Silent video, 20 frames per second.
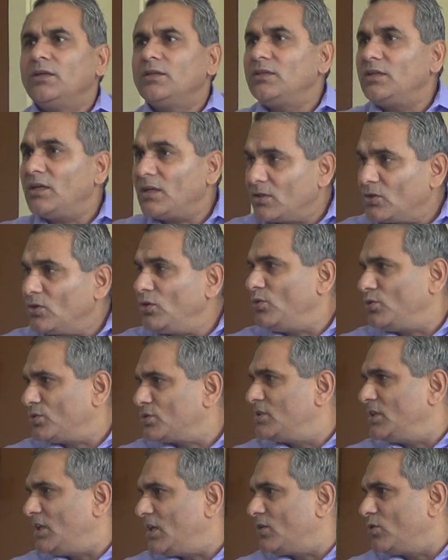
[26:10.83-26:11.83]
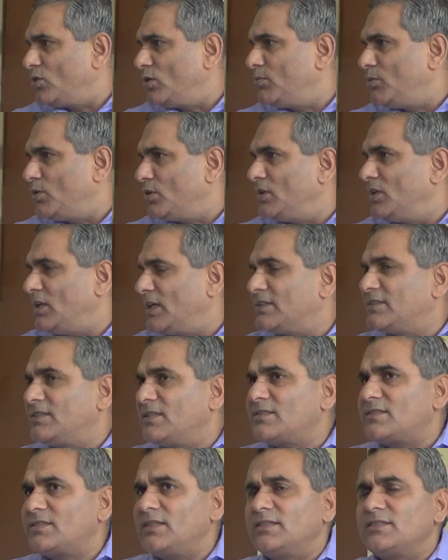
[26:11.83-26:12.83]
They are closed, they are no more in
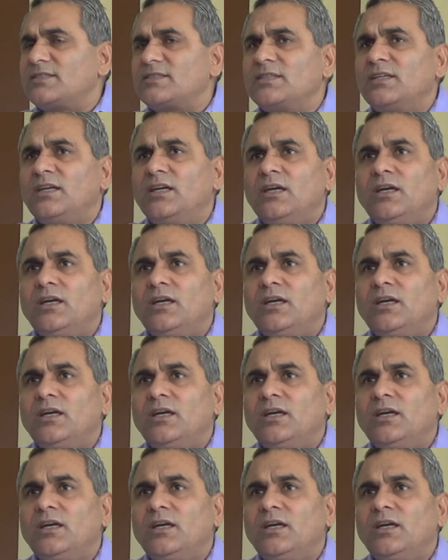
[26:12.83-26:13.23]
existence.